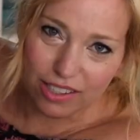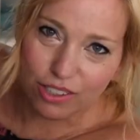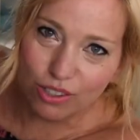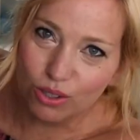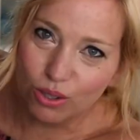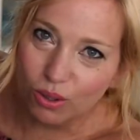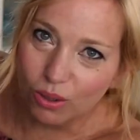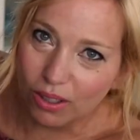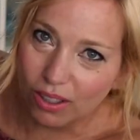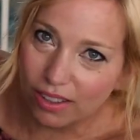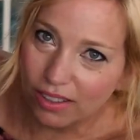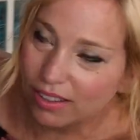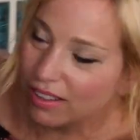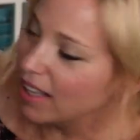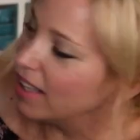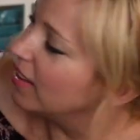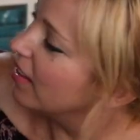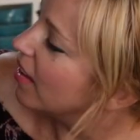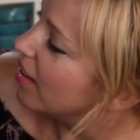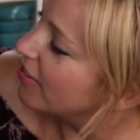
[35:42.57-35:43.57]
that
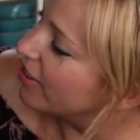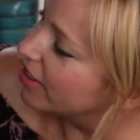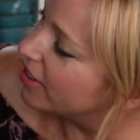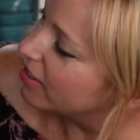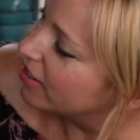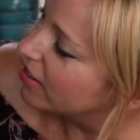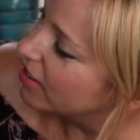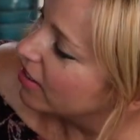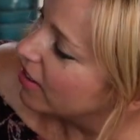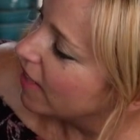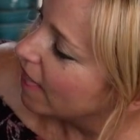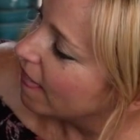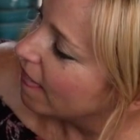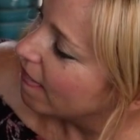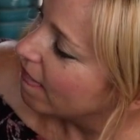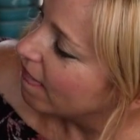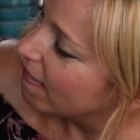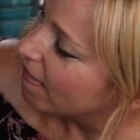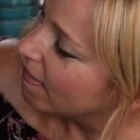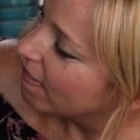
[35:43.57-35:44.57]
cool? I love it.
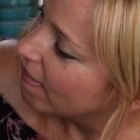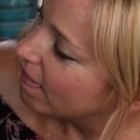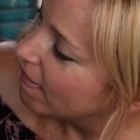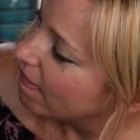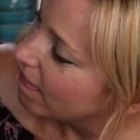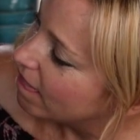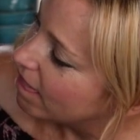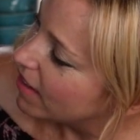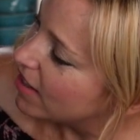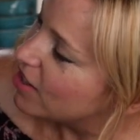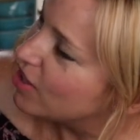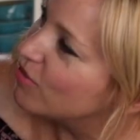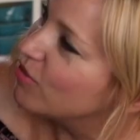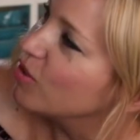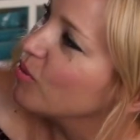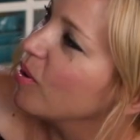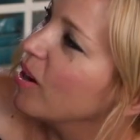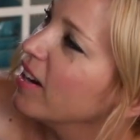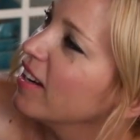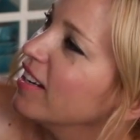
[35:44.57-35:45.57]
Thank you
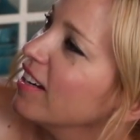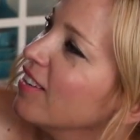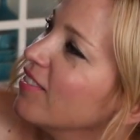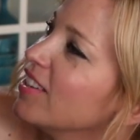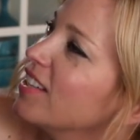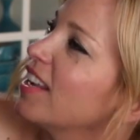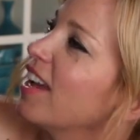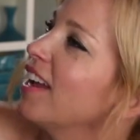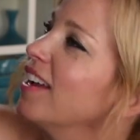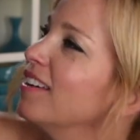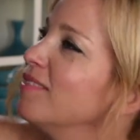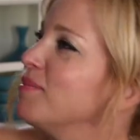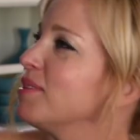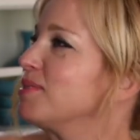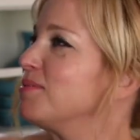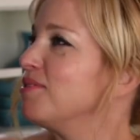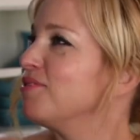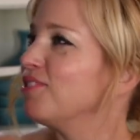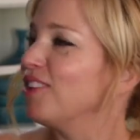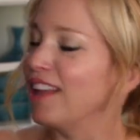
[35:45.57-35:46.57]
for wearing it every day. It
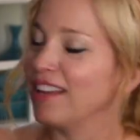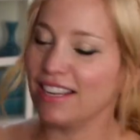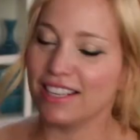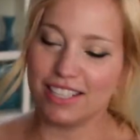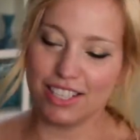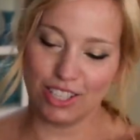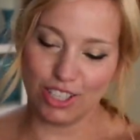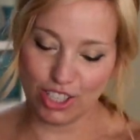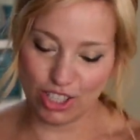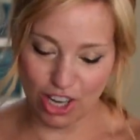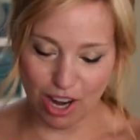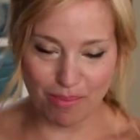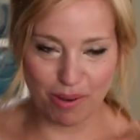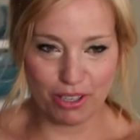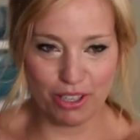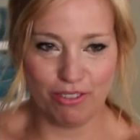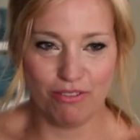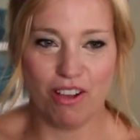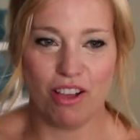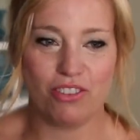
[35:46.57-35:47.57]
makes me feel like I did a good job
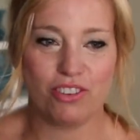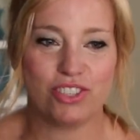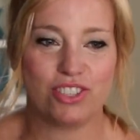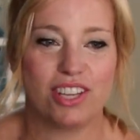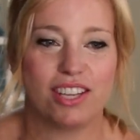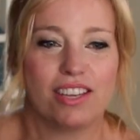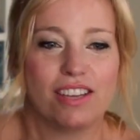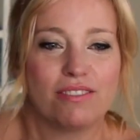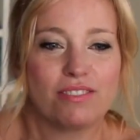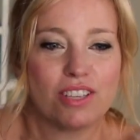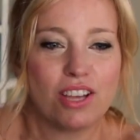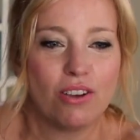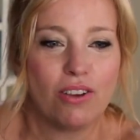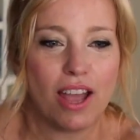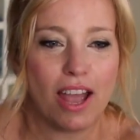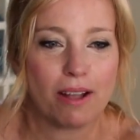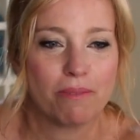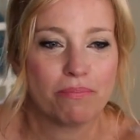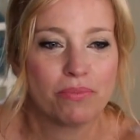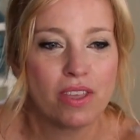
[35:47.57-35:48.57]
on your Father's Day gift.
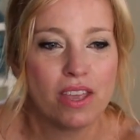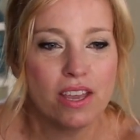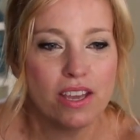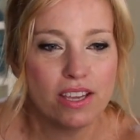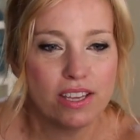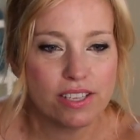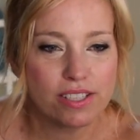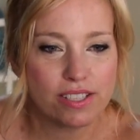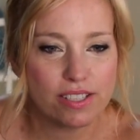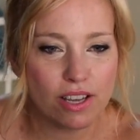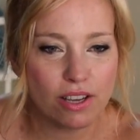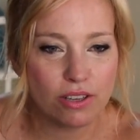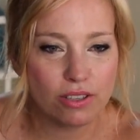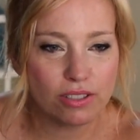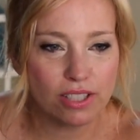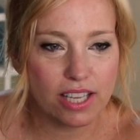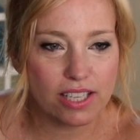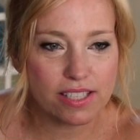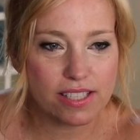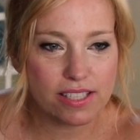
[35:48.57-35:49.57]
Okay,
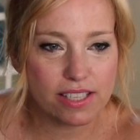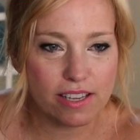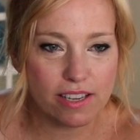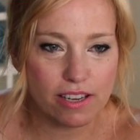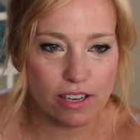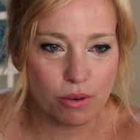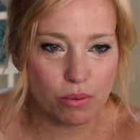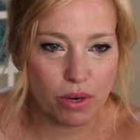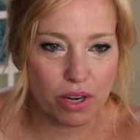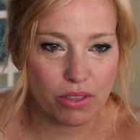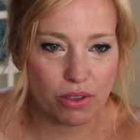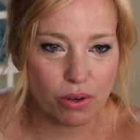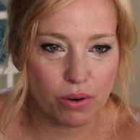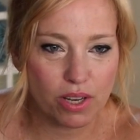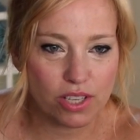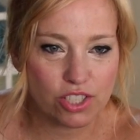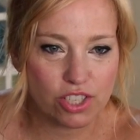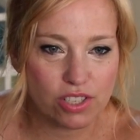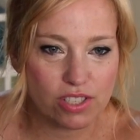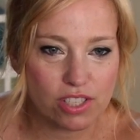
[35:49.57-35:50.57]
so let's see here. What other
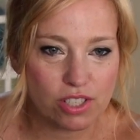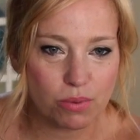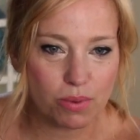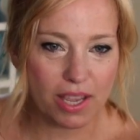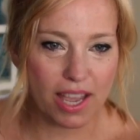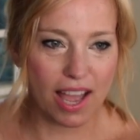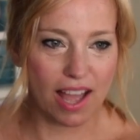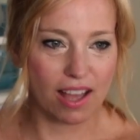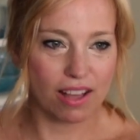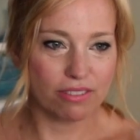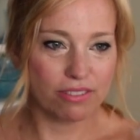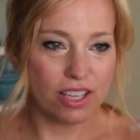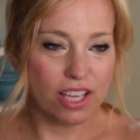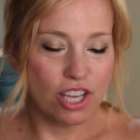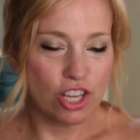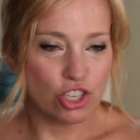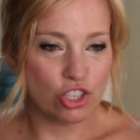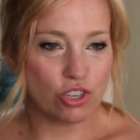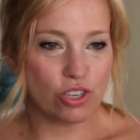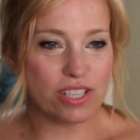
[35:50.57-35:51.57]
questions do we have?
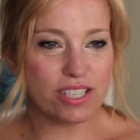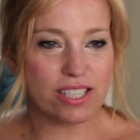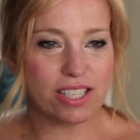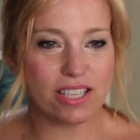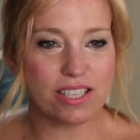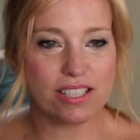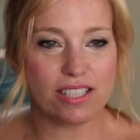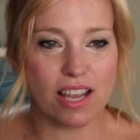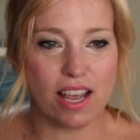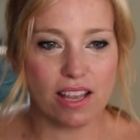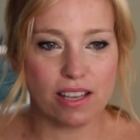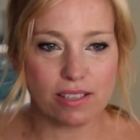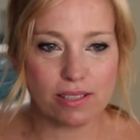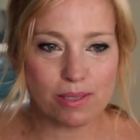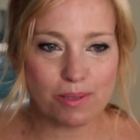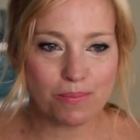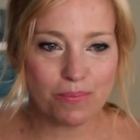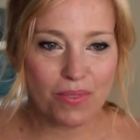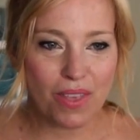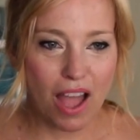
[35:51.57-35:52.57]
Trista
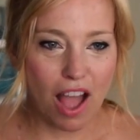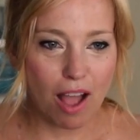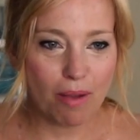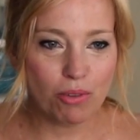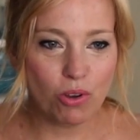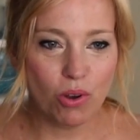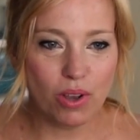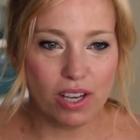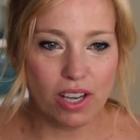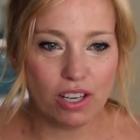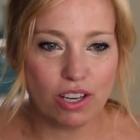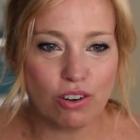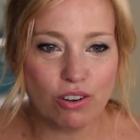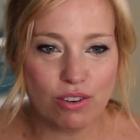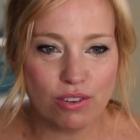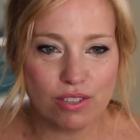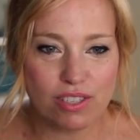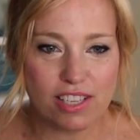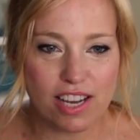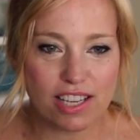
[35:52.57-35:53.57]
says, I'm going on a
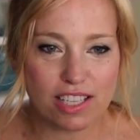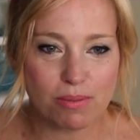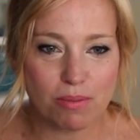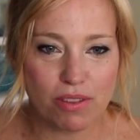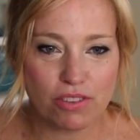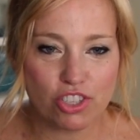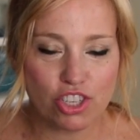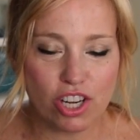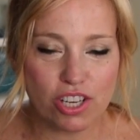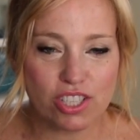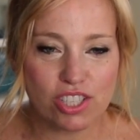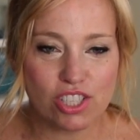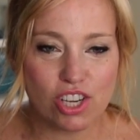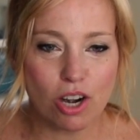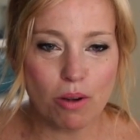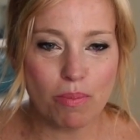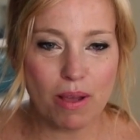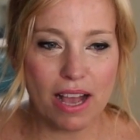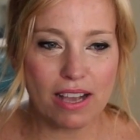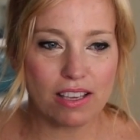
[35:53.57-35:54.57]
cruise next month. Should I
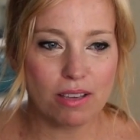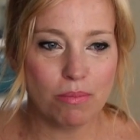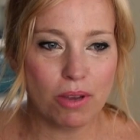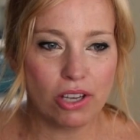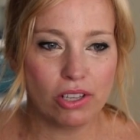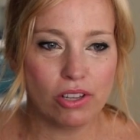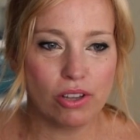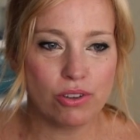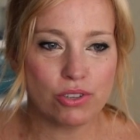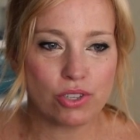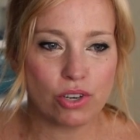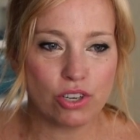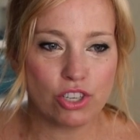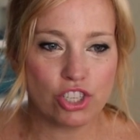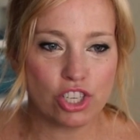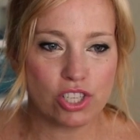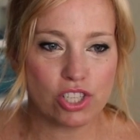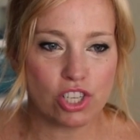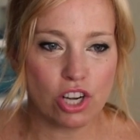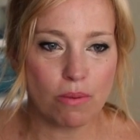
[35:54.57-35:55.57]
start packing my clothes
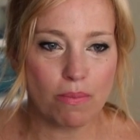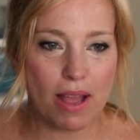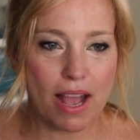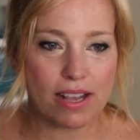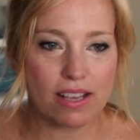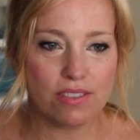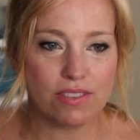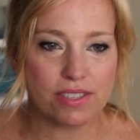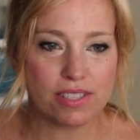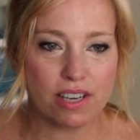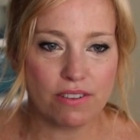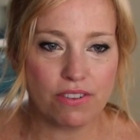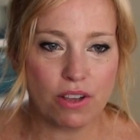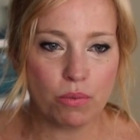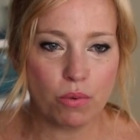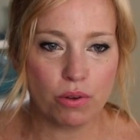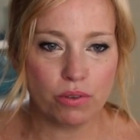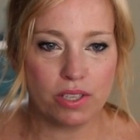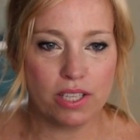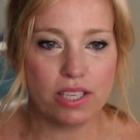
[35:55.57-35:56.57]
or just start packing the stuff
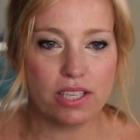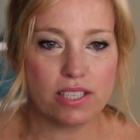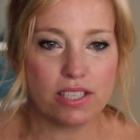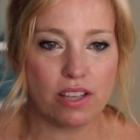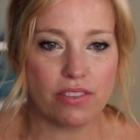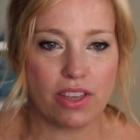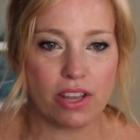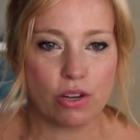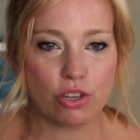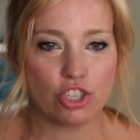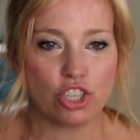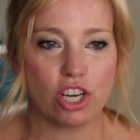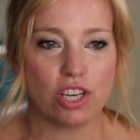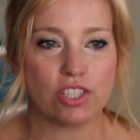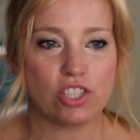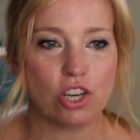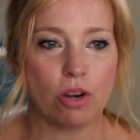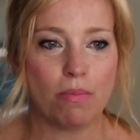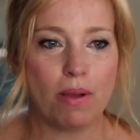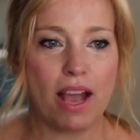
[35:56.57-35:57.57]
I won't need until then? Or should
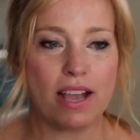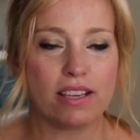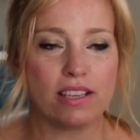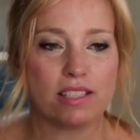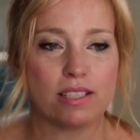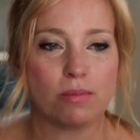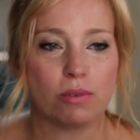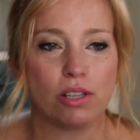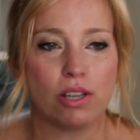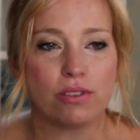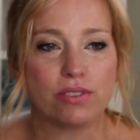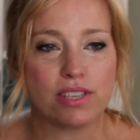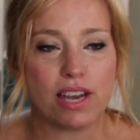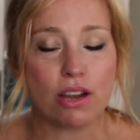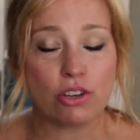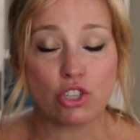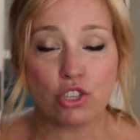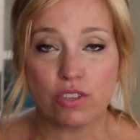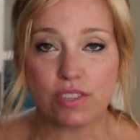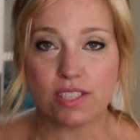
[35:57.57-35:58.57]
I start packing some clothes
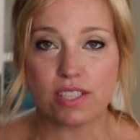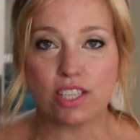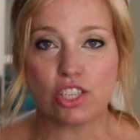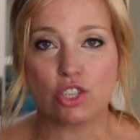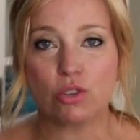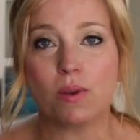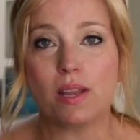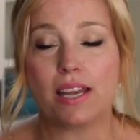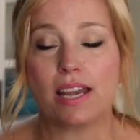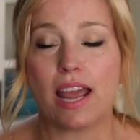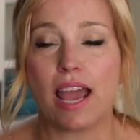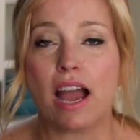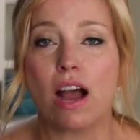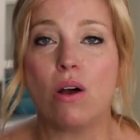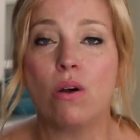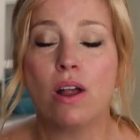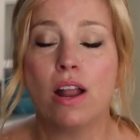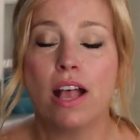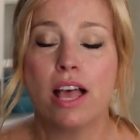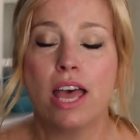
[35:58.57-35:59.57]
now? Trista, do it
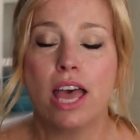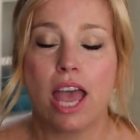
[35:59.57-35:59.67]
now